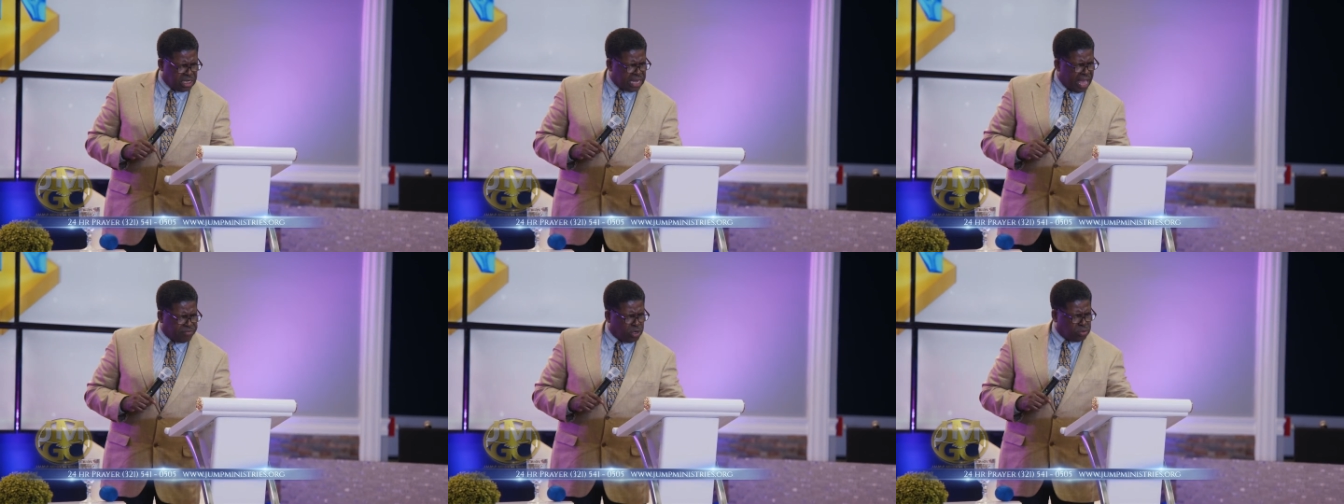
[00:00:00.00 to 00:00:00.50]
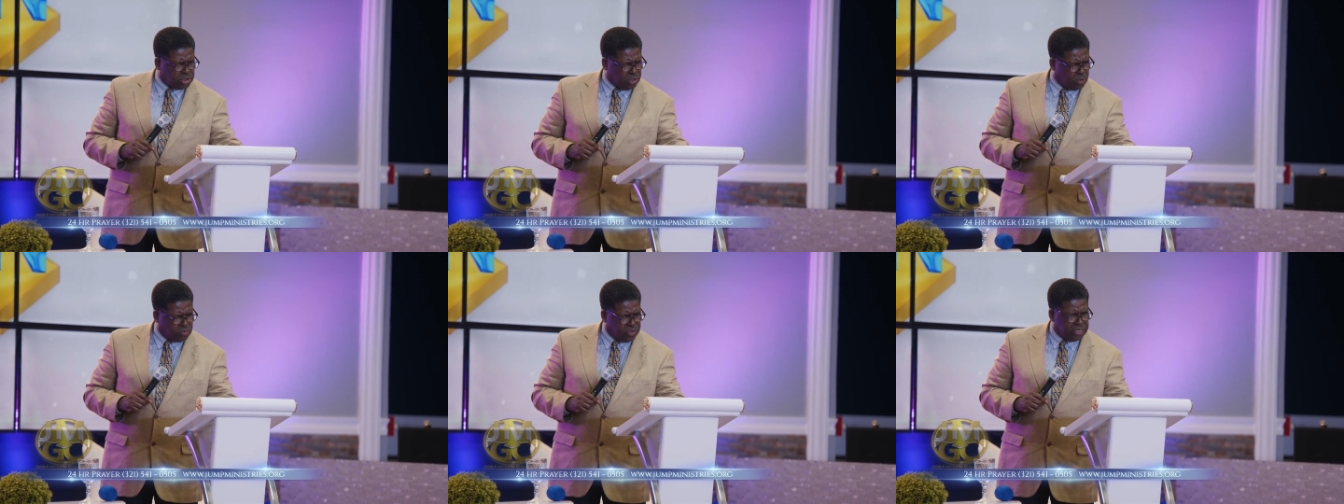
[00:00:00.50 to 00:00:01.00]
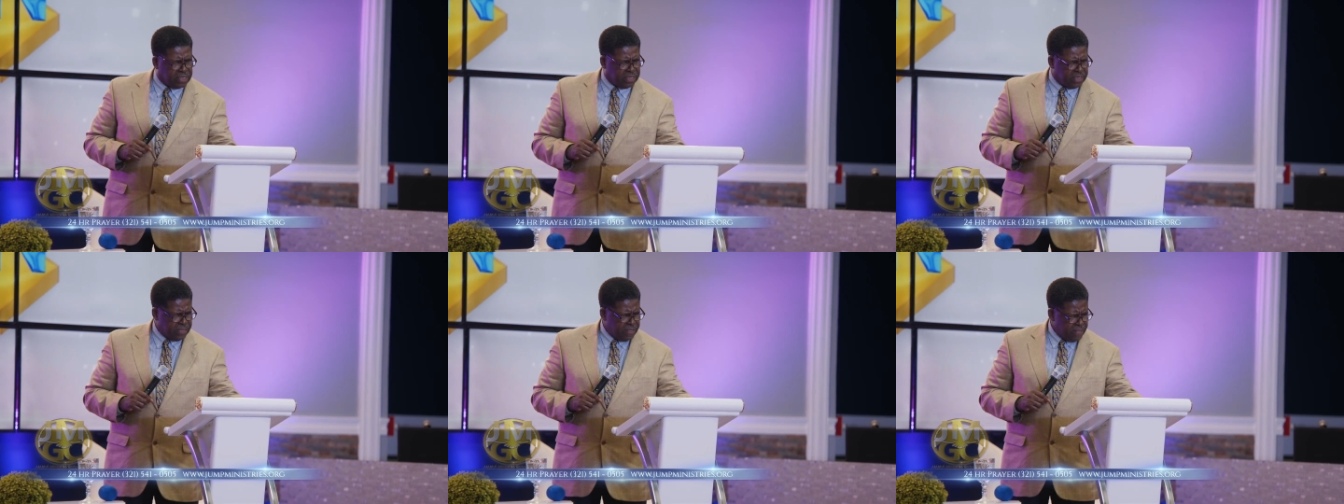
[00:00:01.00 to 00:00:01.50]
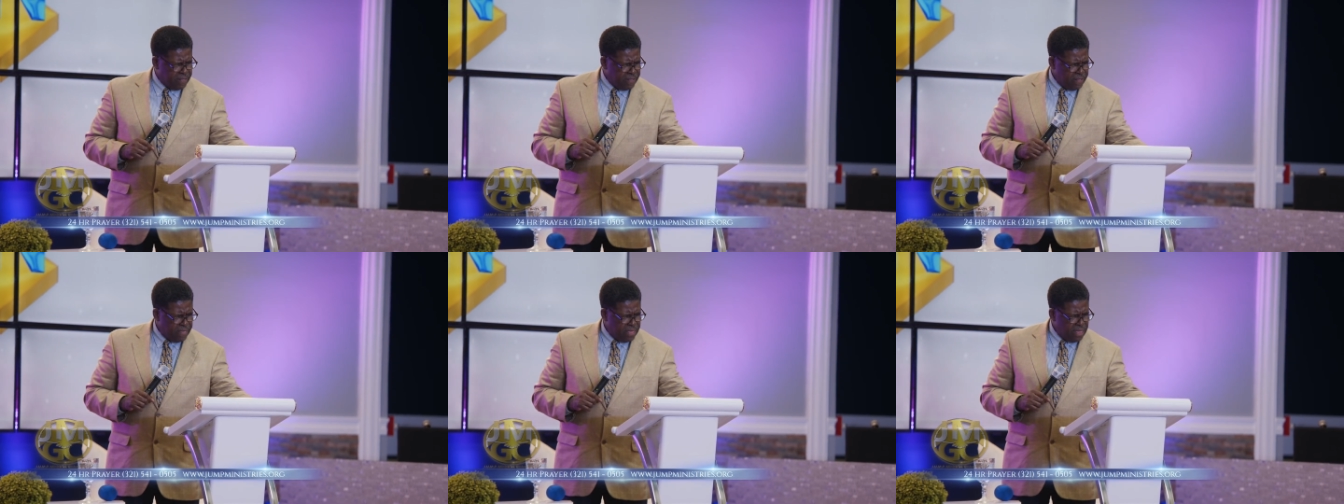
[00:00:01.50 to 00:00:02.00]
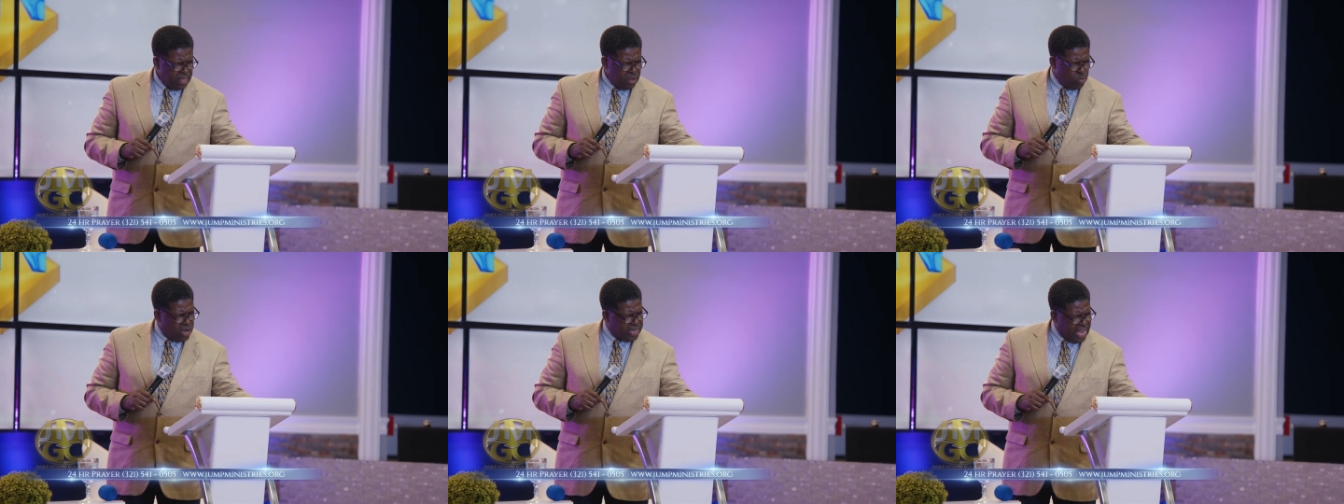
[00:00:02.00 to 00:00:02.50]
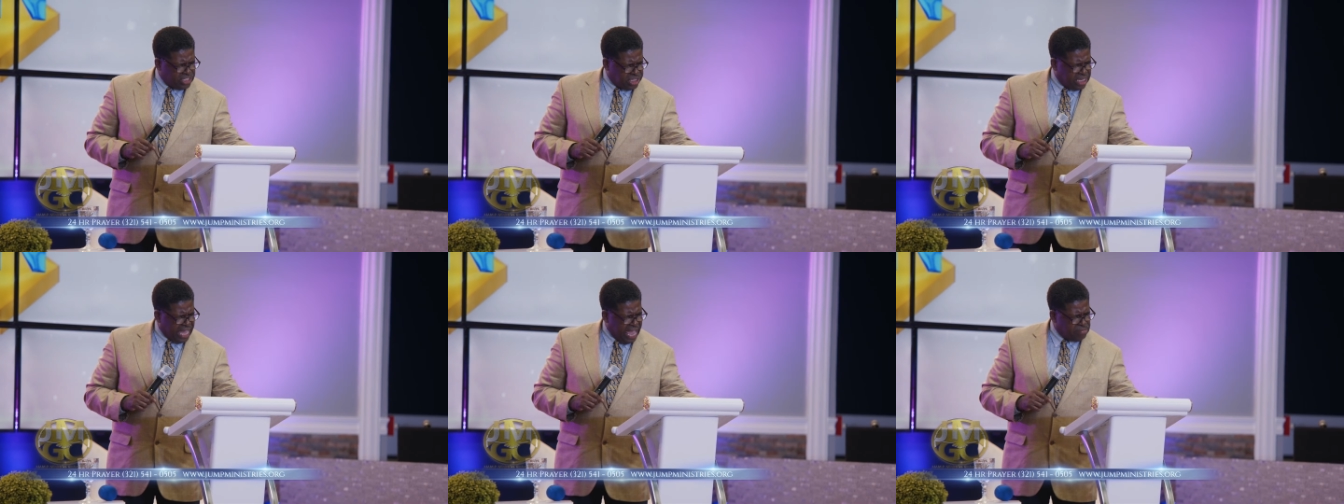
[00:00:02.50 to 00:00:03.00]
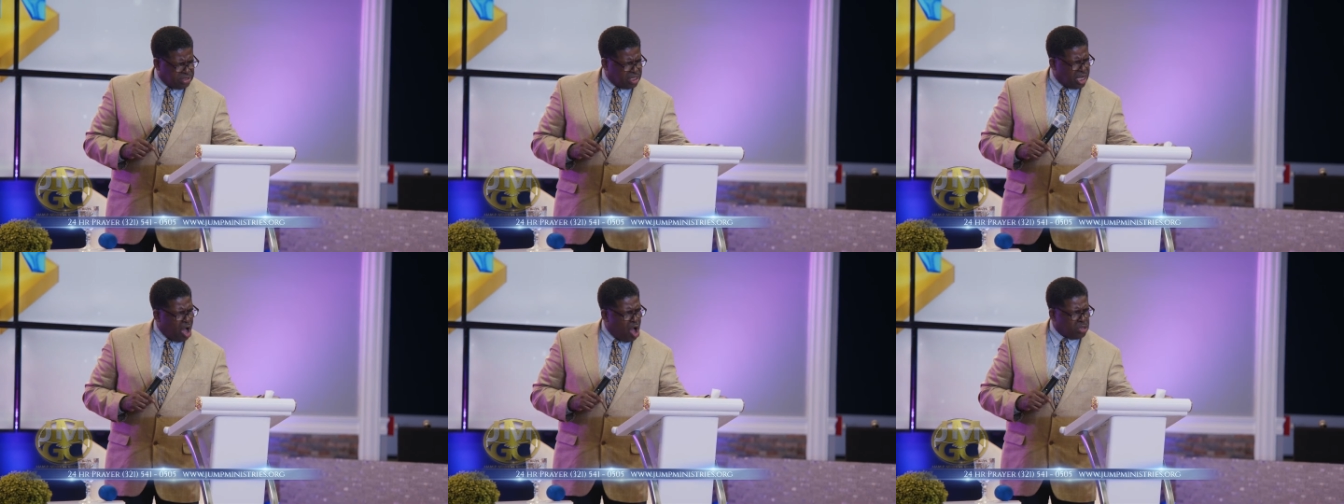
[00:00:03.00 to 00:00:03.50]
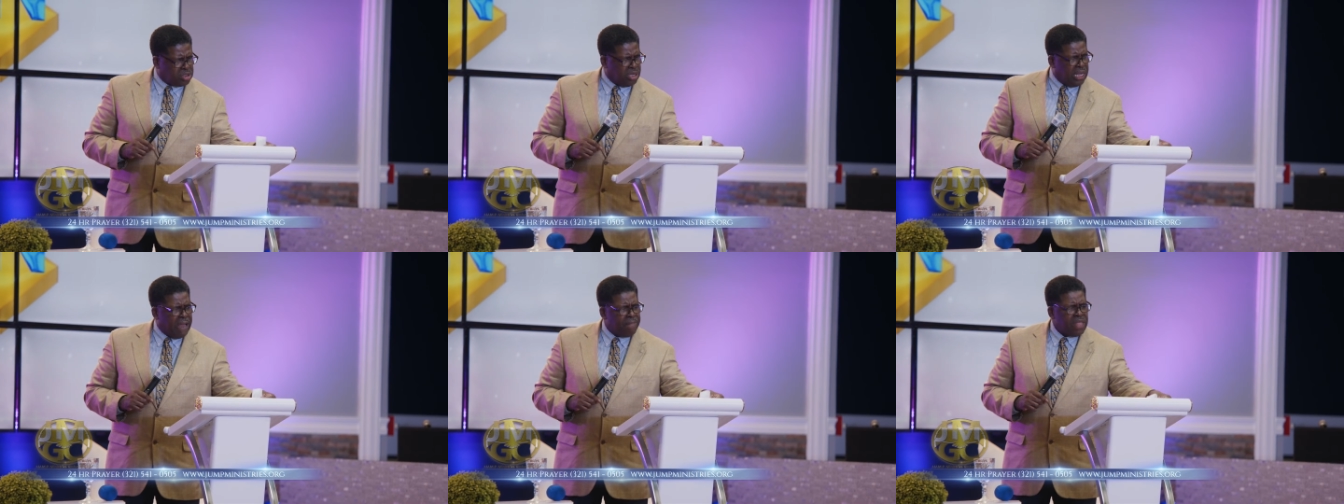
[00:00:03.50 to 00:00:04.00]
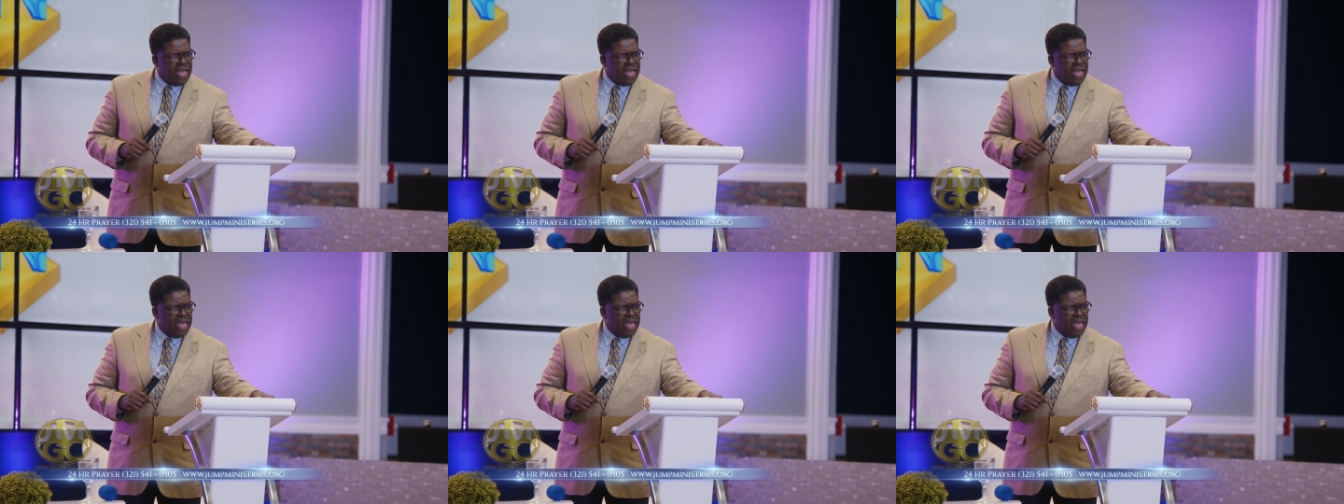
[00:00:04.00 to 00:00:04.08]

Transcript: could have no children. One night she came to the altar,